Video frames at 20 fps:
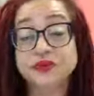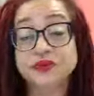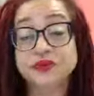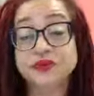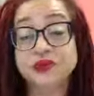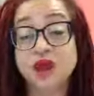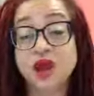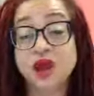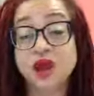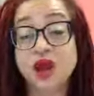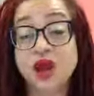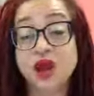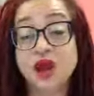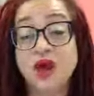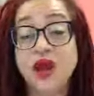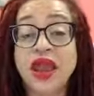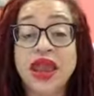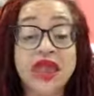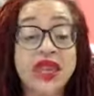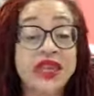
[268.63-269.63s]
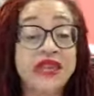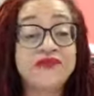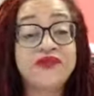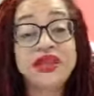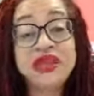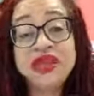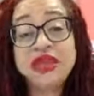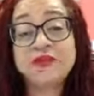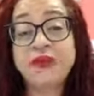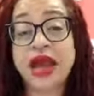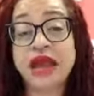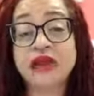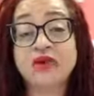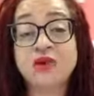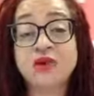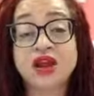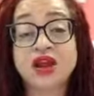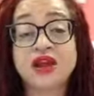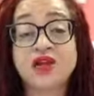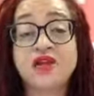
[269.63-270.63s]
you know and if anybody
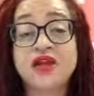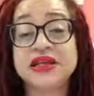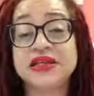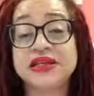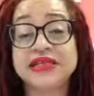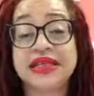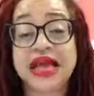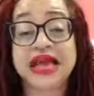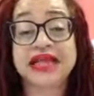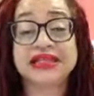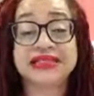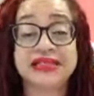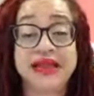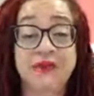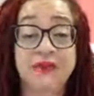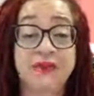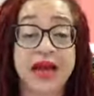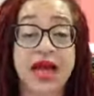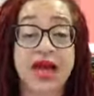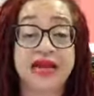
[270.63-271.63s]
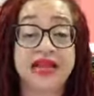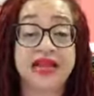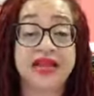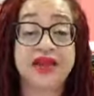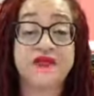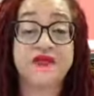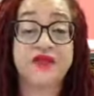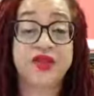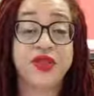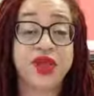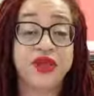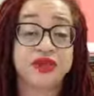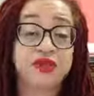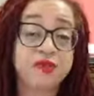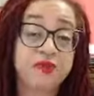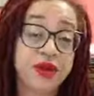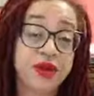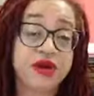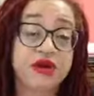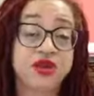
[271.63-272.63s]
want to criticize somebody for their
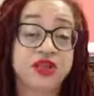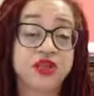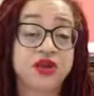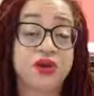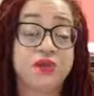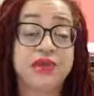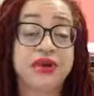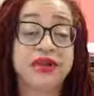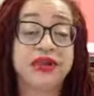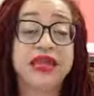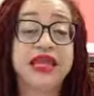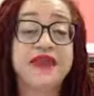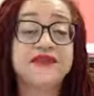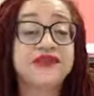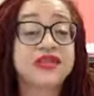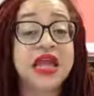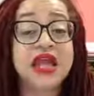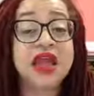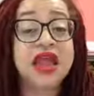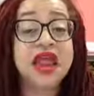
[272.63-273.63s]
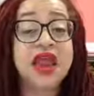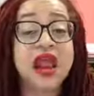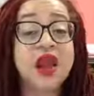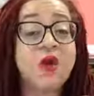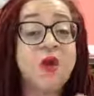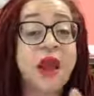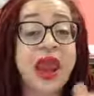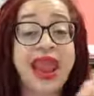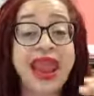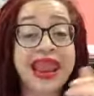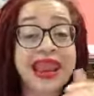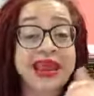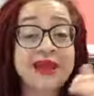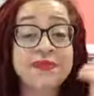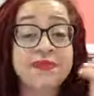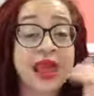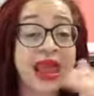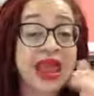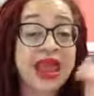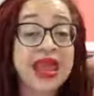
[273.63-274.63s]
spiritual beliefs who ain't
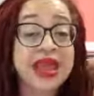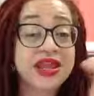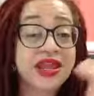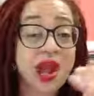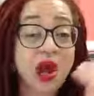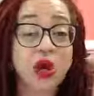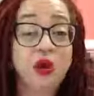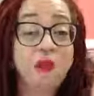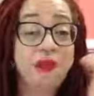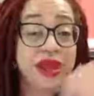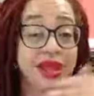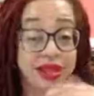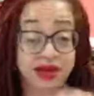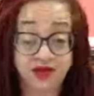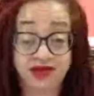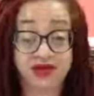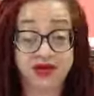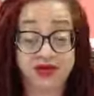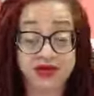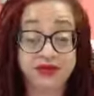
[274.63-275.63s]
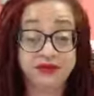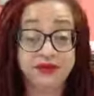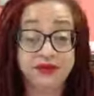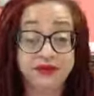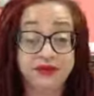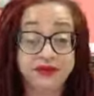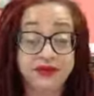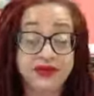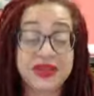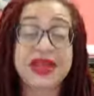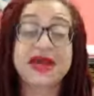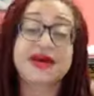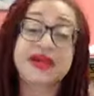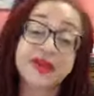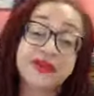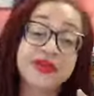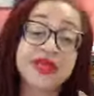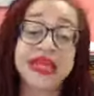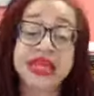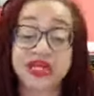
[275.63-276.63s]
paying your bills, tell
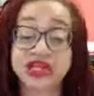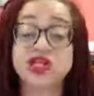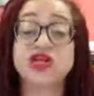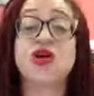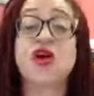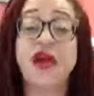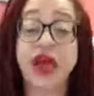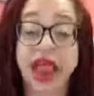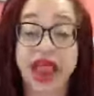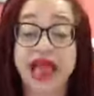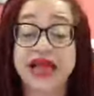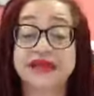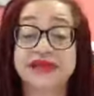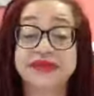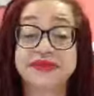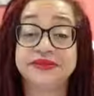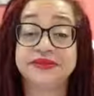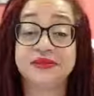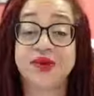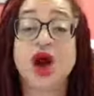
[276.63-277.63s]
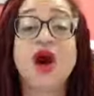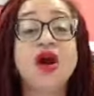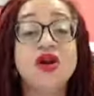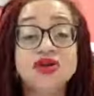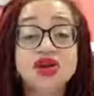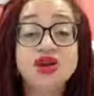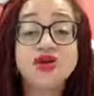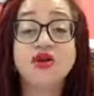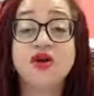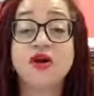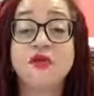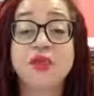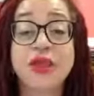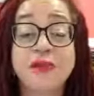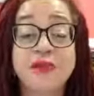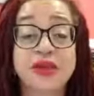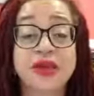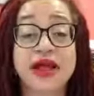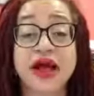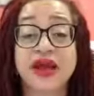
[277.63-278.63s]
them to kiss your ass. All you grown
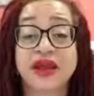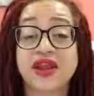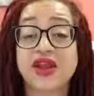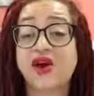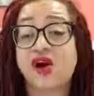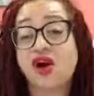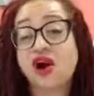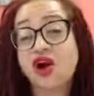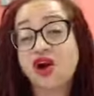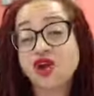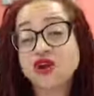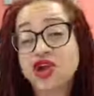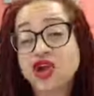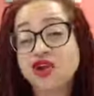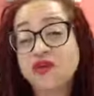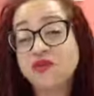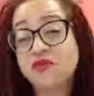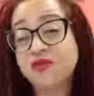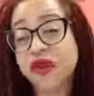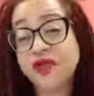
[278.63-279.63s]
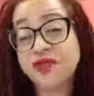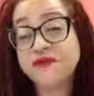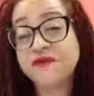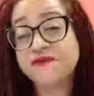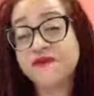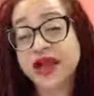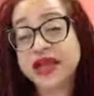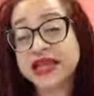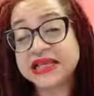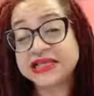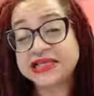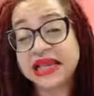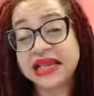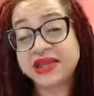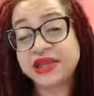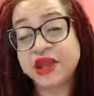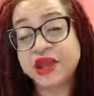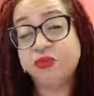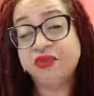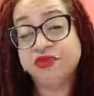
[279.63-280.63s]
people out here, all you motherfuckers
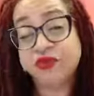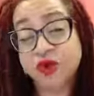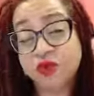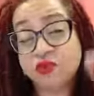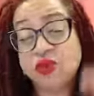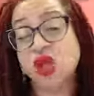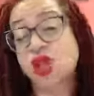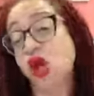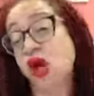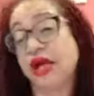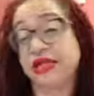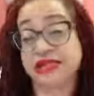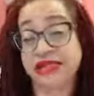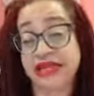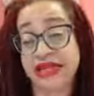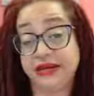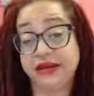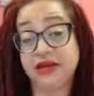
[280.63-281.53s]
in the broom closet,